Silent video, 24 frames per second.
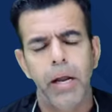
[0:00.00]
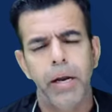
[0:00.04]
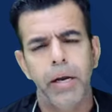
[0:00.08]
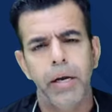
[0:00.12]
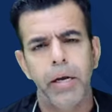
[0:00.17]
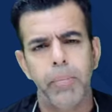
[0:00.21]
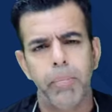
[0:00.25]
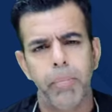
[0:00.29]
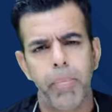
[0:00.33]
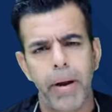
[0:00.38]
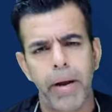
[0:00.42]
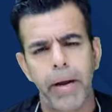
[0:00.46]

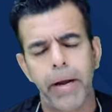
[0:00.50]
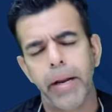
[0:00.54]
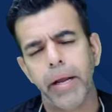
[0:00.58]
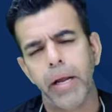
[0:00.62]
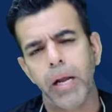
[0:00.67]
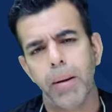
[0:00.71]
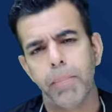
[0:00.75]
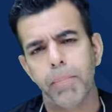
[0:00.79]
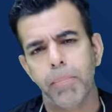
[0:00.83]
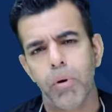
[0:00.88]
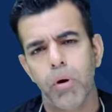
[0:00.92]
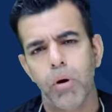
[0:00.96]

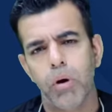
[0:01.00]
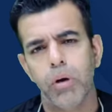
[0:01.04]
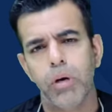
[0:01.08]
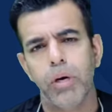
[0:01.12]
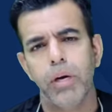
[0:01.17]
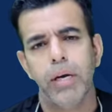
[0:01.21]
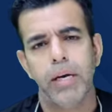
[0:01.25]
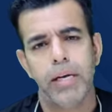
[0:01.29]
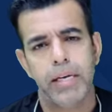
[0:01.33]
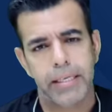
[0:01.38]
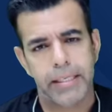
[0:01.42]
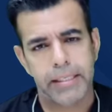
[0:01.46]
Depending
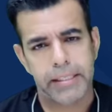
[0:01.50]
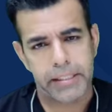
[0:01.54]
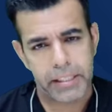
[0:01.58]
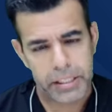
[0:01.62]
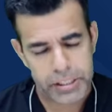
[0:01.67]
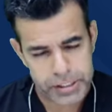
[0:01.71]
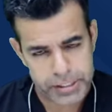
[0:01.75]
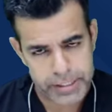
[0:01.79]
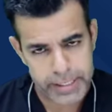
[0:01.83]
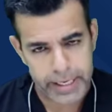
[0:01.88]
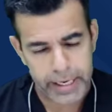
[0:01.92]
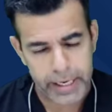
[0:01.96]
upon the
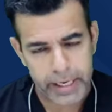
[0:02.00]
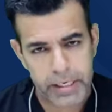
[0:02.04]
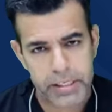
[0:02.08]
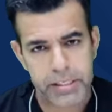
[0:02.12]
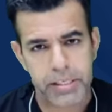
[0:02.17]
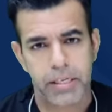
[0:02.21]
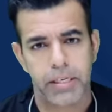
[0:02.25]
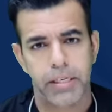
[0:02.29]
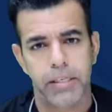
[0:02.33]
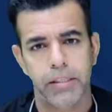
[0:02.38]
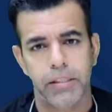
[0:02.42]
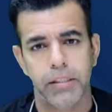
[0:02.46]

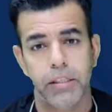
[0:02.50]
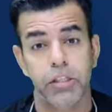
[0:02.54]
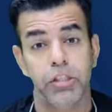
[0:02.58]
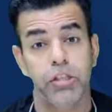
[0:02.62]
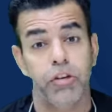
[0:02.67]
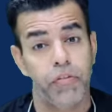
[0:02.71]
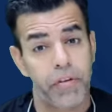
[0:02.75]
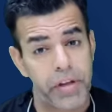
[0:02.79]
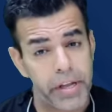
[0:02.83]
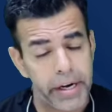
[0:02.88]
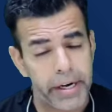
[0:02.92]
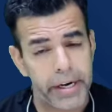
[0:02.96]
stage, the
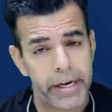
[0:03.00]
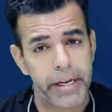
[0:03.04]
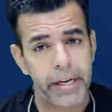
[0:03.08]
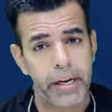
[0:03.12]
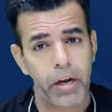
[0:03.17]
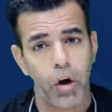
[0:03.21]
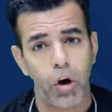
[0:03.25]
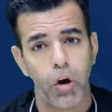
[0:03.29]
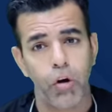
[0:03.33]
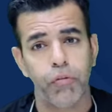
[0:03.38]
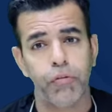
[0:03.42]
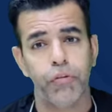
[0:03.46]
severity
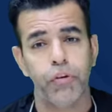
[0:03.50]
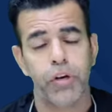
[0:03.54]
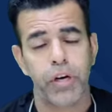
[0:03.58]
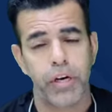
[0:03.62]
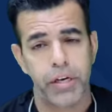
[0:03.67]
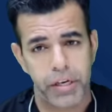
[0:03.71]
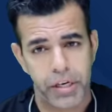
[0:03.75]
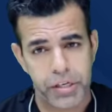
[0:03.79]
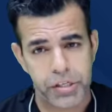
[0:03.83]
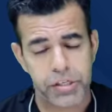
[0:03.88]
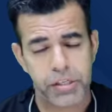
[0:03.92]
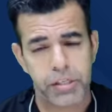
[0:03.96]
of your
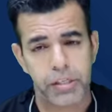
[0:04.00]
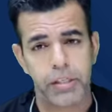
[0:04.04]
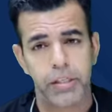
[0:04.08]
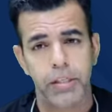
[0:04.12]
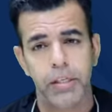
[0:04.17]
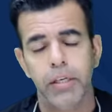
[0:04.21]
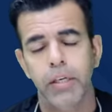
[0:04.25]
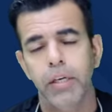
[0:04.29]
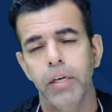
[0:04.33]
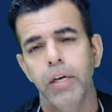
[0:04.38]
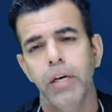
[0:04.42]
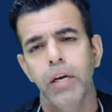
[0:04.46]
condition,
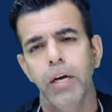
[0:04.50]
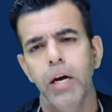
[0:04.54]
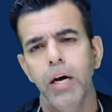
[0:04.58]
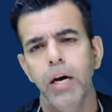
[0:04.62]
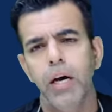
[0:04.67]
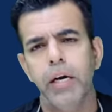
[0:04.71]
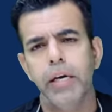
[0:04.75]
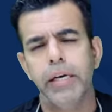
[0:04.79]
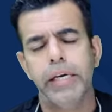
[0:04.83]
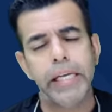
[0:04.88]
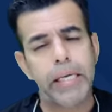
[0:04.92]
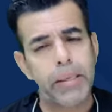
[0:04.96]

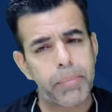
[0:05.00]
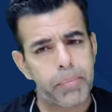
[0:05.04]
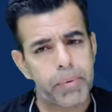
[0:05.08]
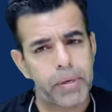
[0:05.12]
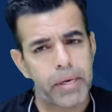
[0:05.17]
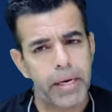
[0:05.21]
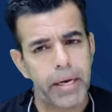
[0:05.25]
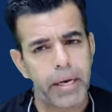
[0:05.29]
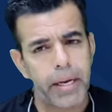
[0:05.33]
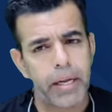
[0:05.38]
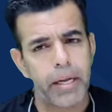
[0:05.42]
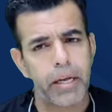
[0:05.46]
deep
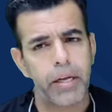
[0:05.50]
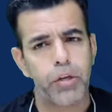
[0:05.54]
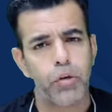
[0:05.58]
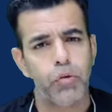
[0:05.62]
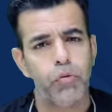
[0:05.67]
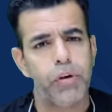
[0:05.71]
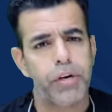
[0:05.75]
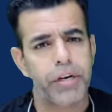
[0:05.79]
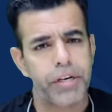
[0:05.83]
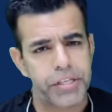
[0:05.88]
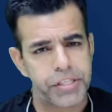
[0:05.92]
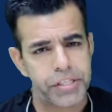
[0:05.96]
cleaning you
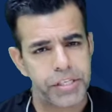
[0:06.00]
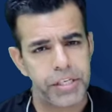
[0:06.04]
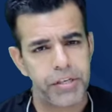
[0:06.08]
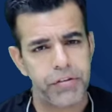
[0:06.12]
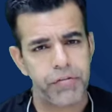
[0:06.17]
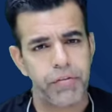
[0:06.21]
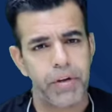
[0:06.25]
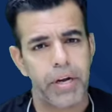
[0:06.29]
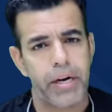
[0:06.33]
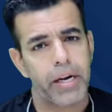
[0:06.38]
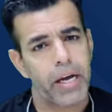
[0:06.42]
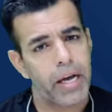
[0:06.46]
will
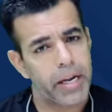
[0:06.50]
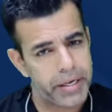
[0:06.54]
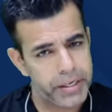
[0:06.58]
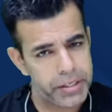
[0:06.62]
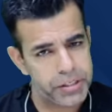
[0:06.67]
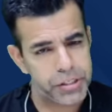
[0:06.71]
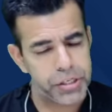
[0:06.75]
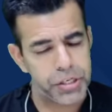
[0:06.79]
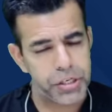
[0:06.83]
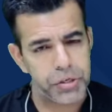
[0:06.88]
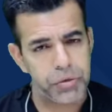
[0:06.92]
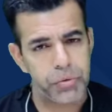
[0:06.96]
receive at our
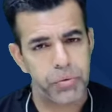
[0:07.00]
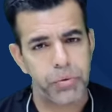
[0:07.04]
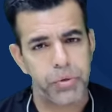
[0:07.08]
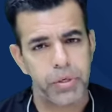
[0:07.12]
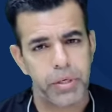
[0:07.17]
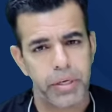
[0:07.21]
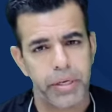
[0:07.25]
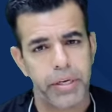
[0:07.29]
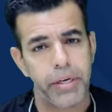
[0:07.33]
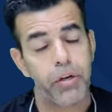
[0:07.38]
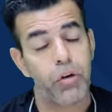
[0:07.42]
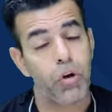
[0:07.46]
institute
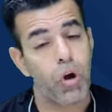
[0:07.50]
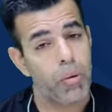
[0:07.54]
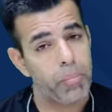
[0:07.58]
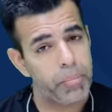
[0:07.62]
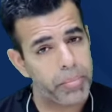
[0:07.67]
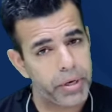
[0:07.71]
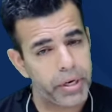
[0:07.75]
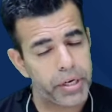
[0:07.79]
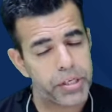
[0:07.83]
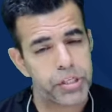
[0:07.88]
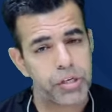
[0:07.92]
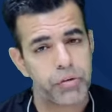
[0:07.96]
in
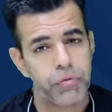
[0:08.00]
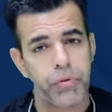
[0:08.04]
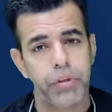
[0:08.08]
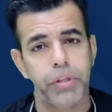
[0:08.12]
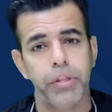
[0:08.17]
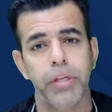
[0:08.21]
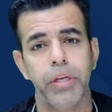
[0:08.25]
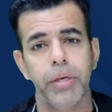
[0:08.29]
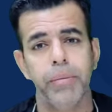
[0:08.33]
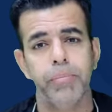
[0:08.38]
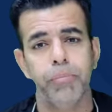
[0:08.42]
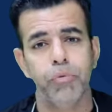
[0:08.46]
combination
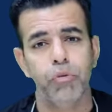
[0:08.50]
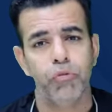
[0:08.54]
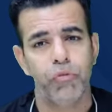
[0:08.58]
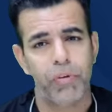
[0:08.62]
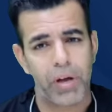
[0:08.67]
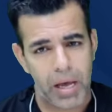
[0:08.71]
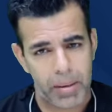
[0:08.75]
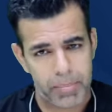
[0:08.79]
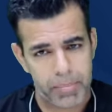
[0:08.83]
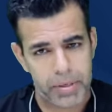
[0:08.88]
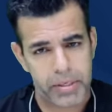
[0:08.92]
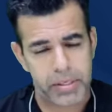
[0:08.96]
with improved
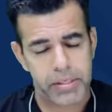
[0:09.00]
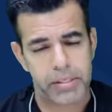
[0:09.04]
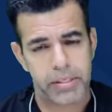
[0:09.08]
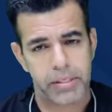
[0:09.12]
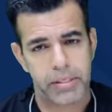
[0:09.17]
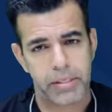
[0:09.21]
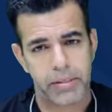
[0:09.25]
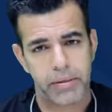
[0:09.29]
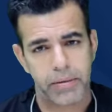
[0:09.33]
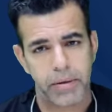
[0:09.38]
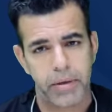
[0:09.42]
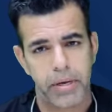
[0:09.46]

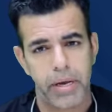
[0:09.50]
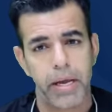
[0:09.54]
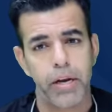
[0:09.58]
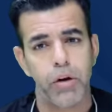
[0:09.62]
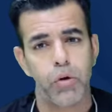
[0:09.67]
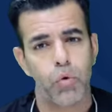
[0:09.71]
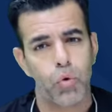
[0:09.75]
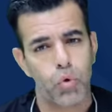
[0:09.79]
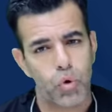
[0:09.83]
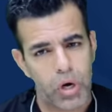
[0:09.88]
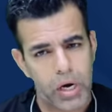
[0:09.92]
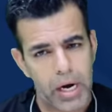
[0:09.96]
habits and
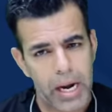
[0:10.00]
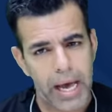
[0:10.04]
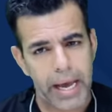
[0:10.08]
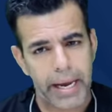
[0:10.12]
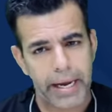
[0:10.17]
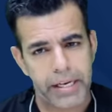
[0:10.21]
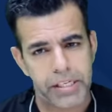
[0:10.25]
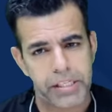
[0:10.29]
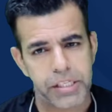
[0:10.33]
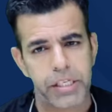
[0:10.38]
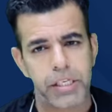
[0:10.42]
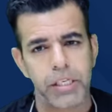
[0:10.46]
oral
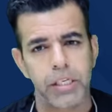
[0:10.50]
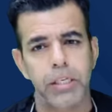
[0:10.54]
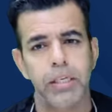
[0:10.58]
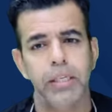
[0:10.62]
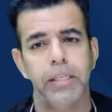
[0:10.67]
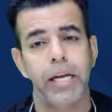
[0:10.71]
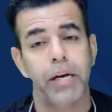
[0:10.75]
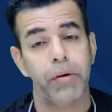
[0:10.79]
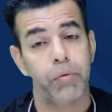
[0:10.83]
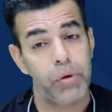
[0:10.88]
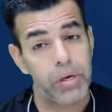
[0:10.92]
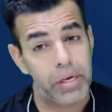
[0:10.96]
hygiene
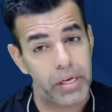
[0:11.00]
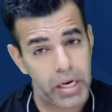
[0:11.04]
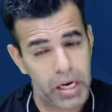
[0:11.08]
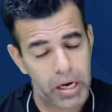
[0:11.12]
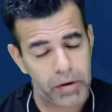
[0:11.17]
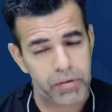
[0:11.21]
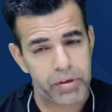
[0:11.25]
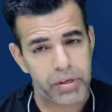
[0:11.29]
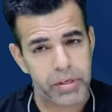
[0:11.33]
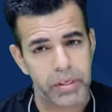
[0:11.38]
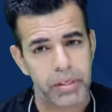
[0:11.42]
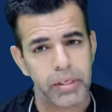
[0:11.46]
that we'll
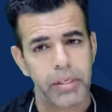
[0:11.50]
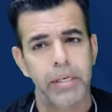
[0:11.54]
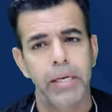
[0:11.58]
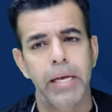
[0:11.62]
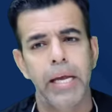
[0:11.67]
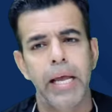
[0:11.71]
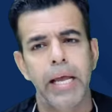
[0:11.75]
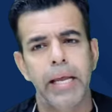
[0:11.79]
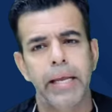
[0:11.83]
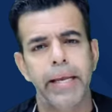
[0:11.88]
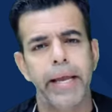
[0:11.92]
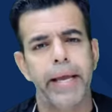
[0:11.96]
cover
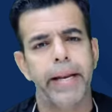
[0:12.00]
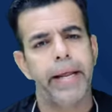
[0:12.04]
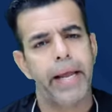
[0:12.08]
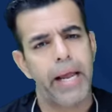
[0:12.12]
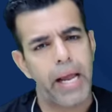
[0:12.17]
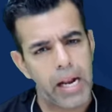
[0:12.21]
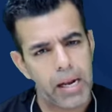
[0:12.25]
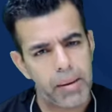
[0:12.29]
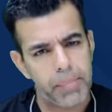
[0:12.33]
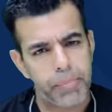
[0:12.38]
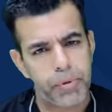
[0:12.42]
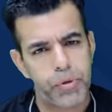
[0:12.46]
can
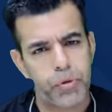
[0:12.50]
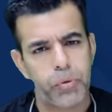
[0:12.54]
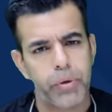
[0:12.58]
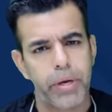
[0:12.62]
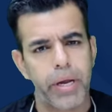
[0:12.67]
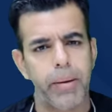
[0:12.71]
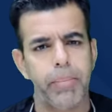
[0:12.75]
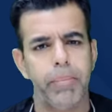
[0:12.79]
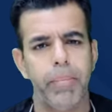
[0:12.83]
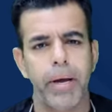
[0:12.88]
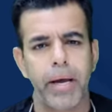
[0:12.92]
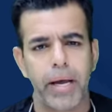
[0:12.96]
help you
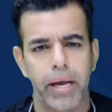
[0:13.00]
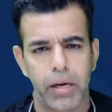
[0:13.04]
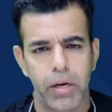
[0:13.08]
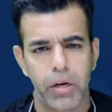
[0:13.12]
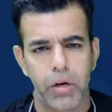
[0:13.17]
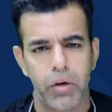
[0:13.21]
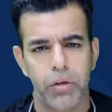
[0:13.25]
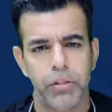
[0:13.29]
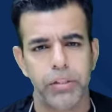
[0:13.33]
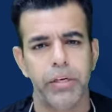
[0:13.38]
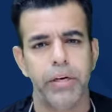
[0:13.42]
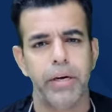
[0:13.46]
get
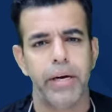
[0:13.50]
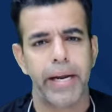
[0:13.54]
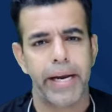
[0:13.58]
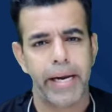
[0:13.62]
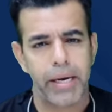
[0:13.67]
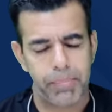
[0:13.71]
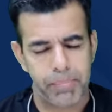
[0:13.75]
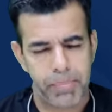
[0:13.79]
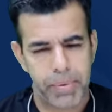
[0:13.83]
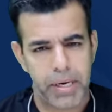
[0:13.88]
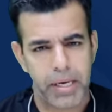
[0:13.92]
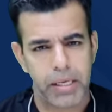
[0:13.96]
back on the
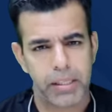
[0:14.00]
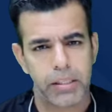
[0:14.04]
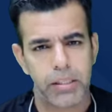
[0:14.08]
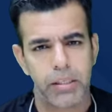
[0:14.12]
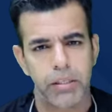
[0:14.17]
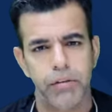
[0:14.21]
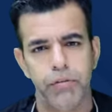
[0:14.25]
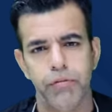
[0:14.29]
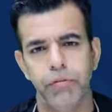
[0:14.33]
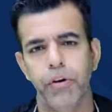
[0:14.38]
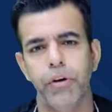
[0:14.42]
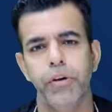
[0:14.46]
right path
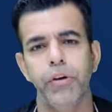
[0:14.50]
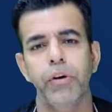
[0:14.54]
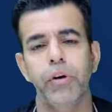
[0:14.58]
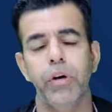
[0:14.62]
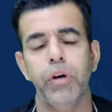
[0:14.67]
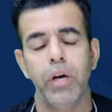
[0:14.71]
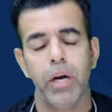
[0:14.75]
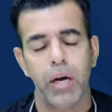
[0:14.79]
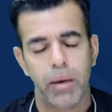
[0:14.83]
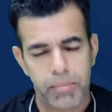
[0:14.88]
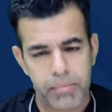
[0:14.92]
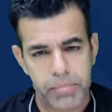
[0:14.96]
for your
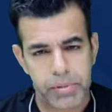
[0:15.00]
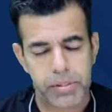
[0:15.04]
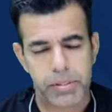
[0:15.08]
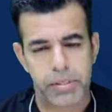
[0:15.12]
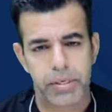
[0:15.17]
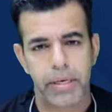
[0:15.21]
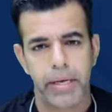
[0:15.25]
gums